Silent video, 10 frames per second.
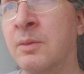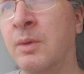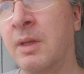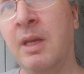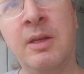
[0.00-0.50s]

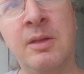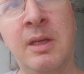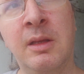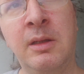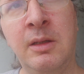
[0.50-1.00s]
With
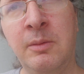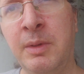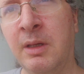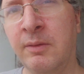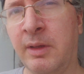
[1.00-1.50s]
occasionally a little
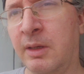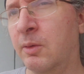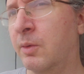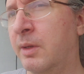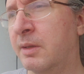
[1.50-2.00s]
bit of like an
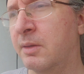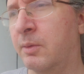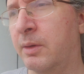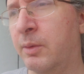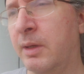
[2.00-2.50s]
earthiness in the
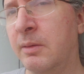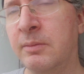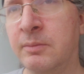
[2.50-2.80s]
retrohale.